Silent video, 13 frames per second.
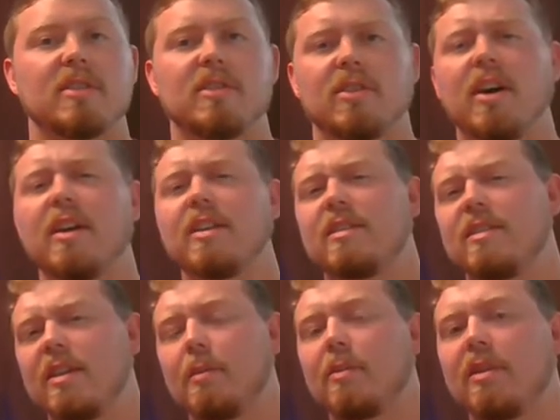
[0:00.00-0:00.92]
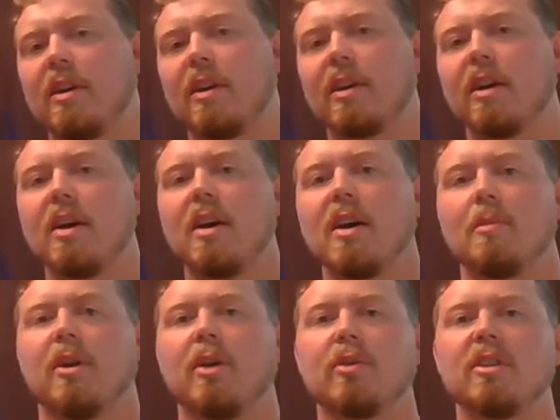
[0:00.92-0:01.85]
They're kind of the same thing,
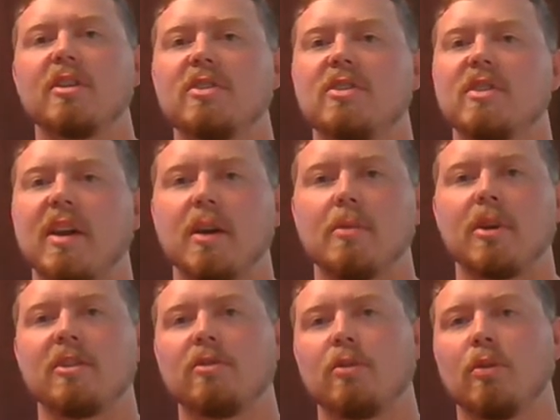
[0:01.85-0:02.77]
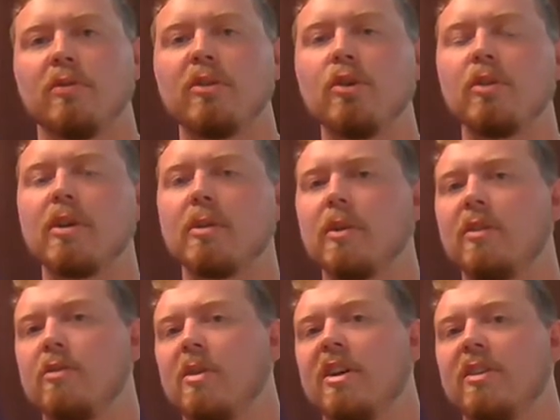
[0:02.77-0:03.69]
but I want to just take a minute to review them, give
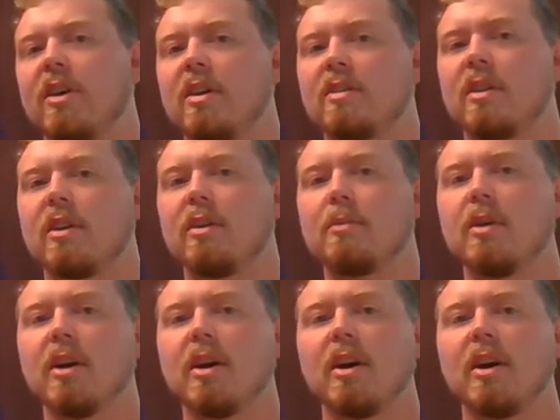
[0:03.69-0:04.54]
you my thoughts on them.